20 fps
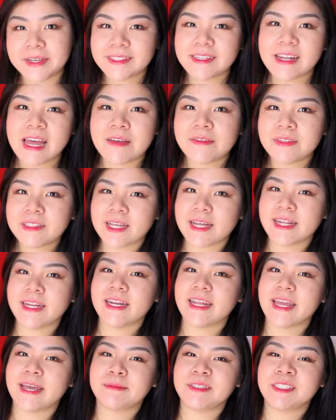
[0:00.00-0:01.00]
reason I haven't done
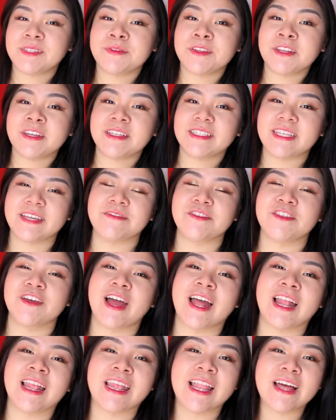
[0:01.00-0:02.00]
any empties videos, even though
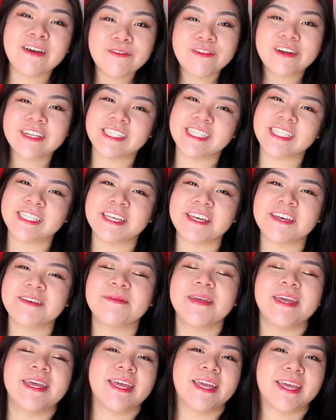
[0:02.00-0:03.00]
I love watching
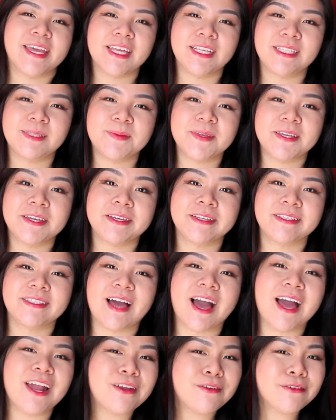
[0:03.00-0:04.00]
them, is because
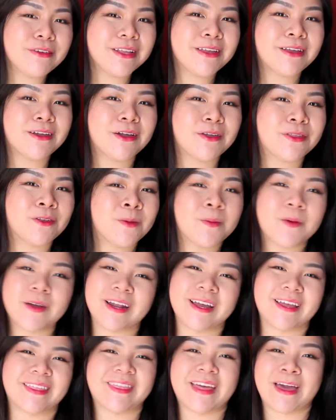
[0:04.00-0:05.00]
I don't really go through
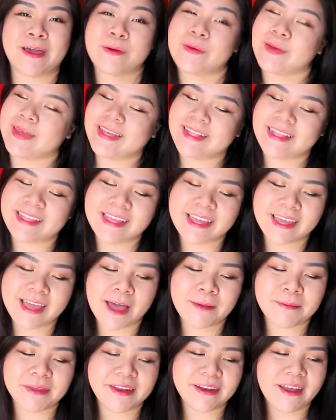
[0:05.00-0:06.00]
product that quickly.
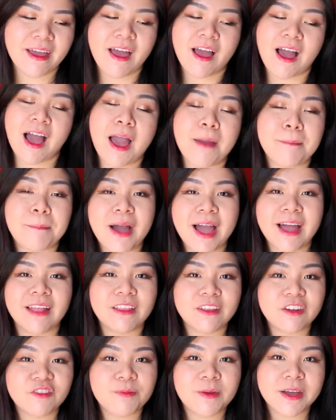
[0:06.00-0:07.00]
I mean, I buy a
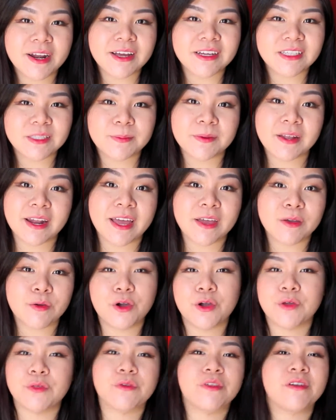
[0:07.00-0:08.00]
lot of products, but I
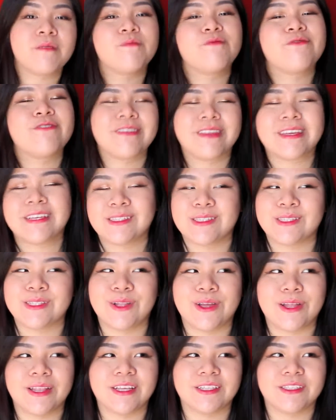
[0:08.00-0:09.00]
go through them really
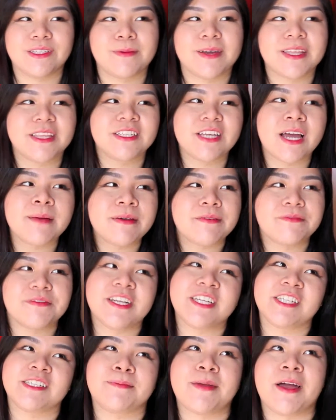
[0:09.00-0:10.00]
slowly. So by the time I
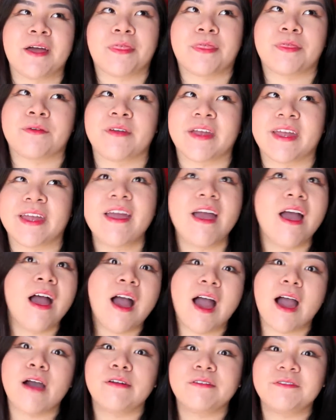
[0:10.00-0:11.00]
finished about 3,
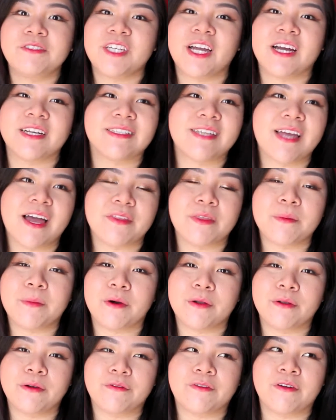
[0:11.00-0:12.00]
I would have chucked out the
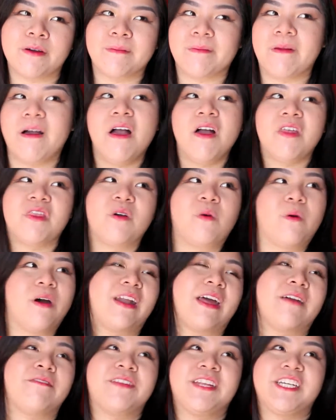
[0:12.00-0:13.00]
bottle from the one
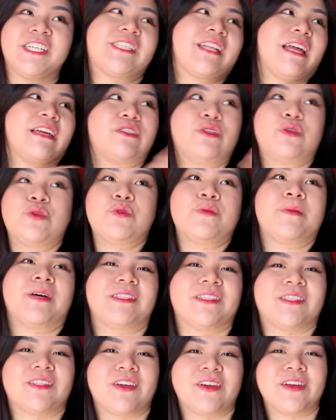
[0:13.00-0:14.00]
I finished like 2
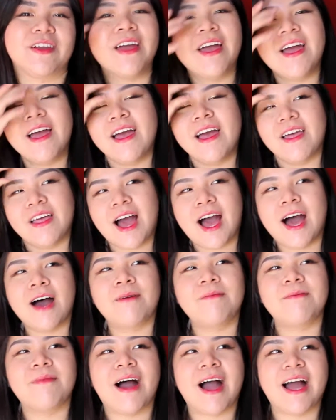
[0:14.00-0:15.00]
months ago.
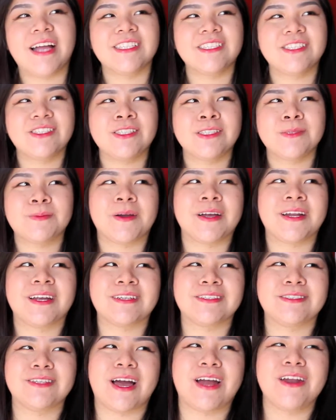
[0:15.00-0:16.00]
I just use
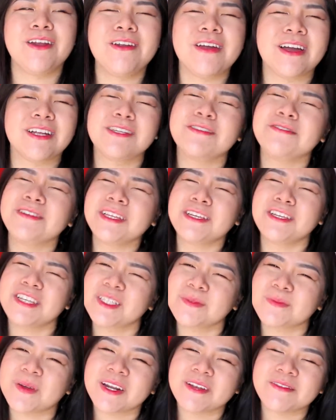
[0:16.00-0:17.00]
product, I don't really
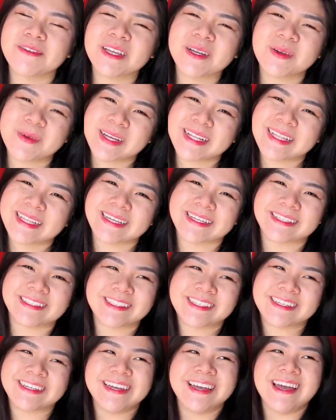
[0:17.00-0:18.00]
use product really quickly,
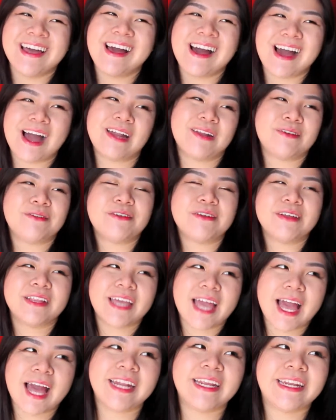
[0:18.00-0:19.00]
so I never
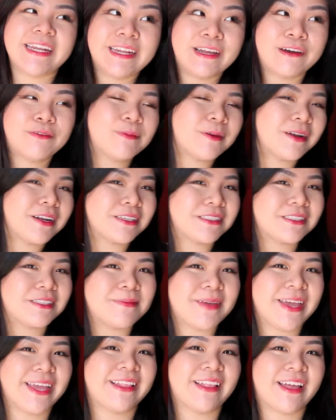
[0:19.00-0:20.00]
really had enough products to
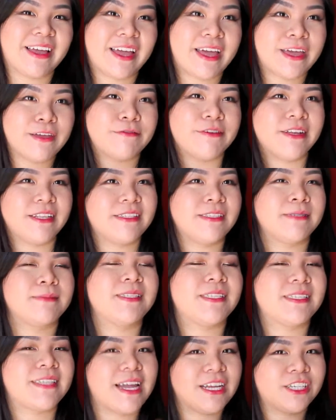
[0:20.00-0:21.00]
make like a really
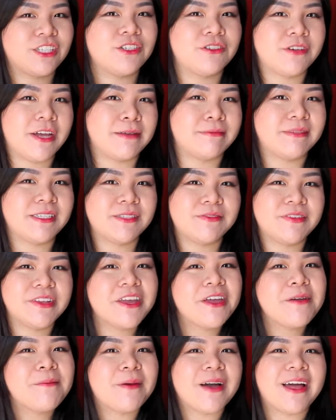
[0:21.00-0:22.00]
substantial empties
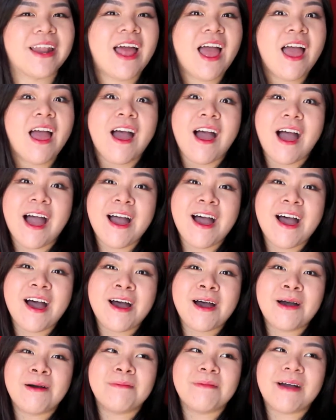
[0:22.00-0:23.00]
video, but
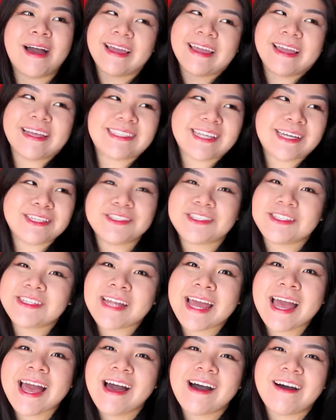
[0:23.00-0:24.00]
I guess I do
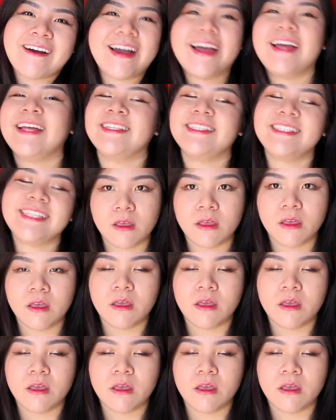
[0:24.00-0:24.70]
now. And